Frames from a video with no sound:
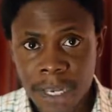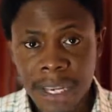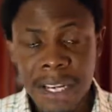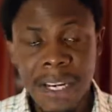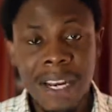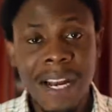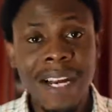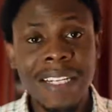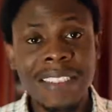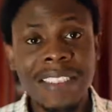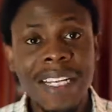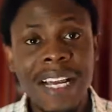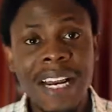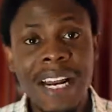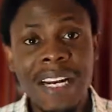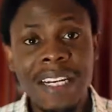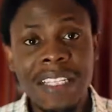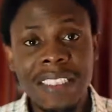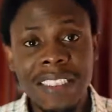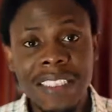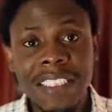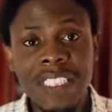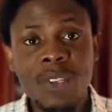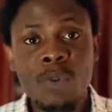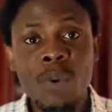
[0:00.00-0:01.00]
Cancer and the
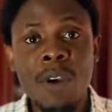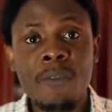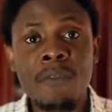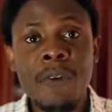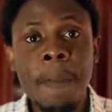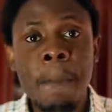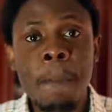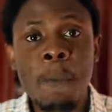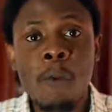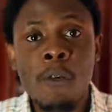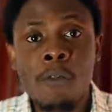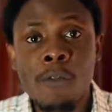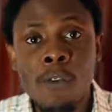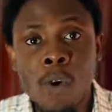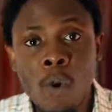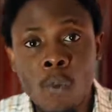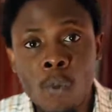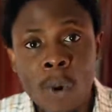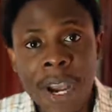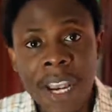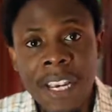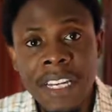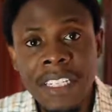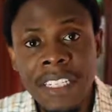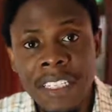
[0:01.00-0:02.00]
thing where people move from
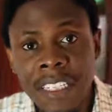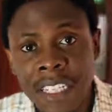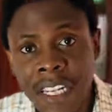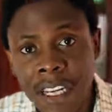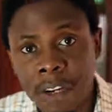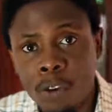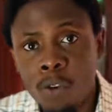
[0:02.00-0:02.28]
where they